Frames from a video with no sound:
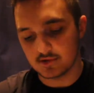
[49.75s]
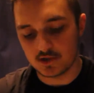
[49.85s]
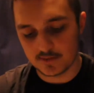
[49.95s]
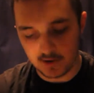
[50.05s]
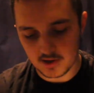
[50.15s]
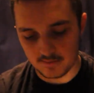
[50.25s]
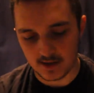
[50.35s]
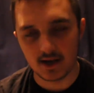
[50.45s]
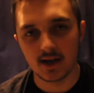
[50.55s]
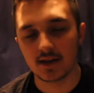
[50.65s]

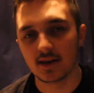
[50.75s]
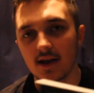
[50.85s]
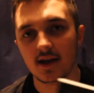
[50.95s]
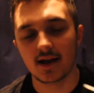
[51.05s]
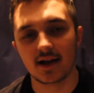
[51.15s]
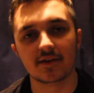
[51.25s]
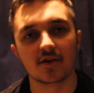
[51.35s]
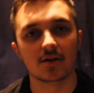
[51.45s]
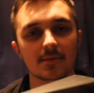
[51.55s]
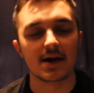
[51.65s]
Spider-Man and
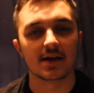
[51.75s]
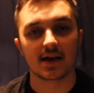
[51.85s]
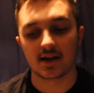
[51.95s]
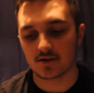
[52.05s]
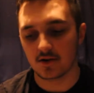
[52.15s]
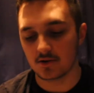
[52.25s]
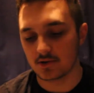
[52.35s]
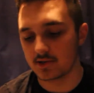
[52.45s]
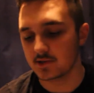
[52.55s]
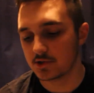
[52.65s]
Iron Man and
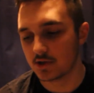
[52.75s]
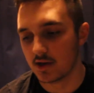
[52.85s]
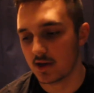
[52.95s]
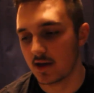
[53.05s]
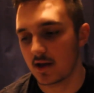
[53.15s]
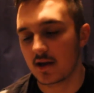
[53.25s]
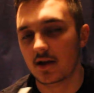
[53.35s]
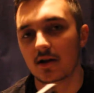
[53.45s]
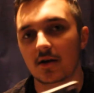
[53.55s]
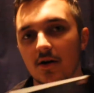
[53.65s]
Carnage.
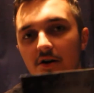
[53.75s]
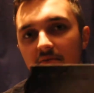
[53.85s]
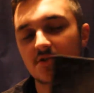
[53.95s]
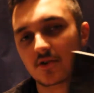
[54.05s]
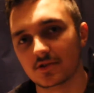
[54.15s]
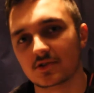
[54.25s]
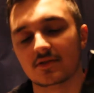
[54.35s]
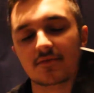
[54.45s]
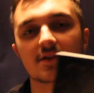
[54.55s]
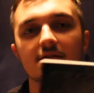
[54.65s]
Carnage
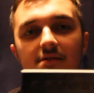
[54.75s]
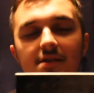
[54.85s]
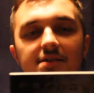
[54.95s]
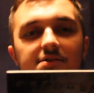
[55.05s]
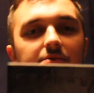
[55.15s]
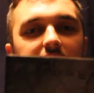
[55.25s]
is the villain, as he